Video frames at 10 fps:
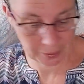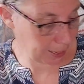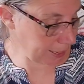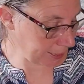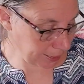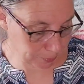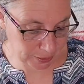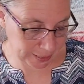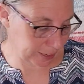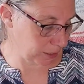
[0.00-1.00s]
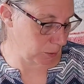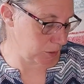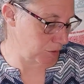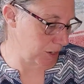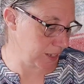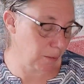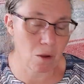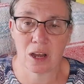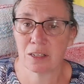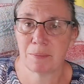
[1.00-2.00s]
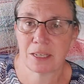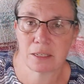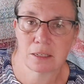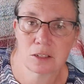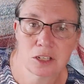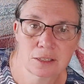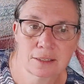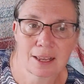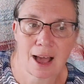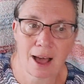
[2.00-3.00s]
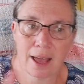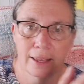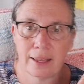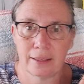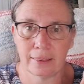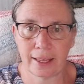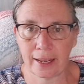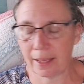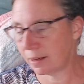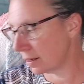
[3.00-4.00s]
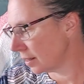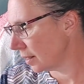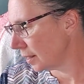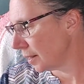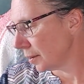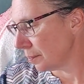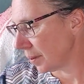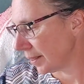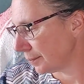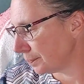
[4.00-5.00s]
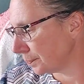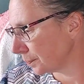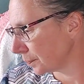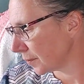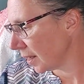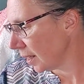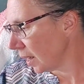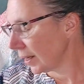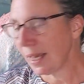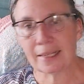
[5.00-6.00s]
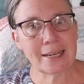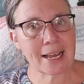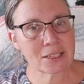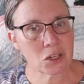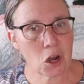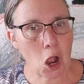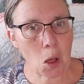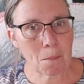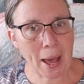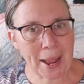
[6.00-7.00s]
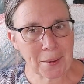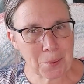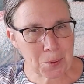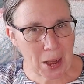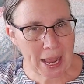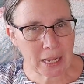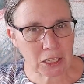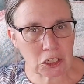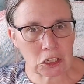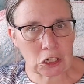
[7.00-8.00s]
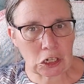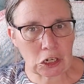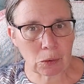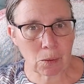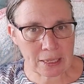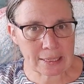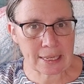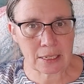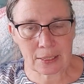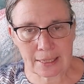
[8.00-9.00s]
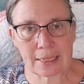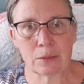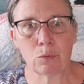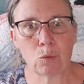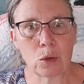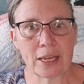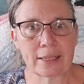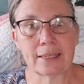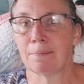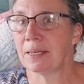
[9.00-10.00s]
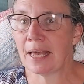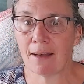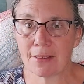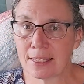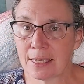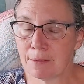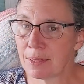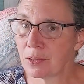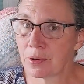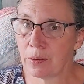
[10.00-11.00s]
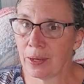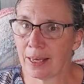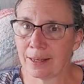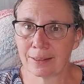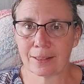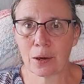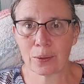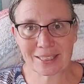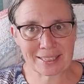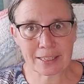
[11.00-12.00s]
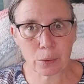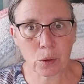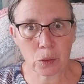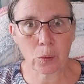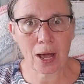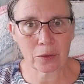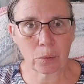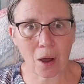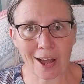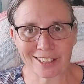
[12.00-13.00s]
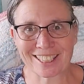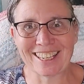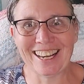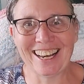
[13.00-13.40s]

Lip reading: and I really can go as far as I want because it's just sky and land. But okay, next are all my regular ones that you see weekly, but you haven't seen them in 3 weeks. So it's still worthwhile to watch.